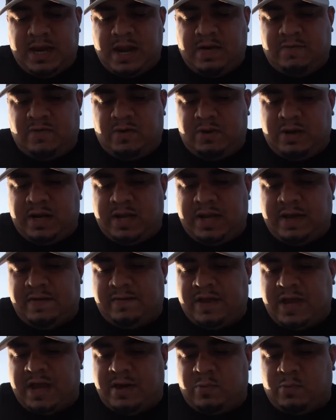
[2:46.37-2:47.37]
never
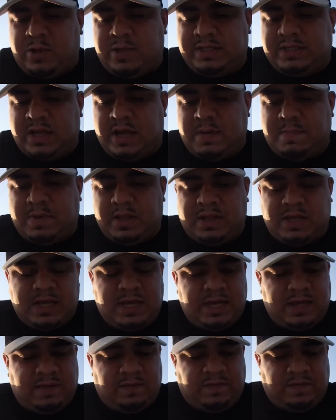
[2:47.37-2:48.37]
lived and was a
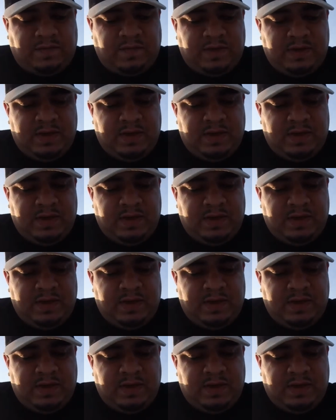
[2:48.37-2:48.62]
belief.